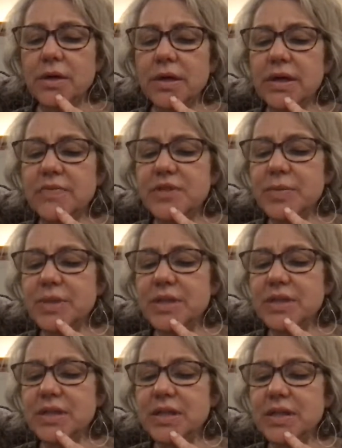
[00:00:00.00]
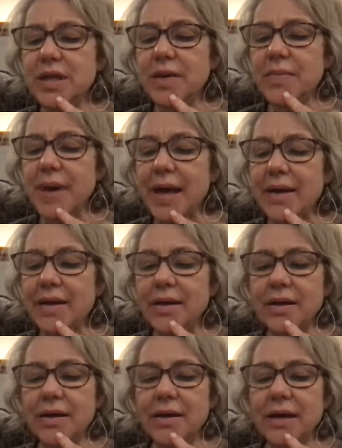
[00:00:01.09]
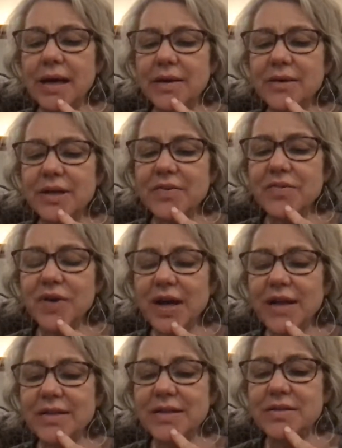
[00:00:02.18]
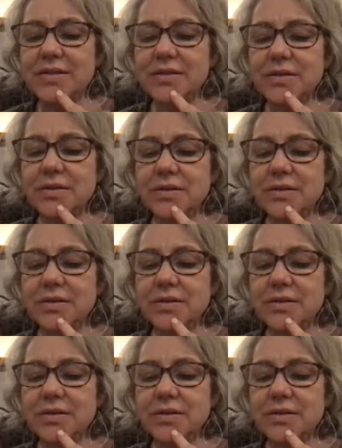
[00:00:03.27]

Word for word: If Jimmy did come back, how could he find us?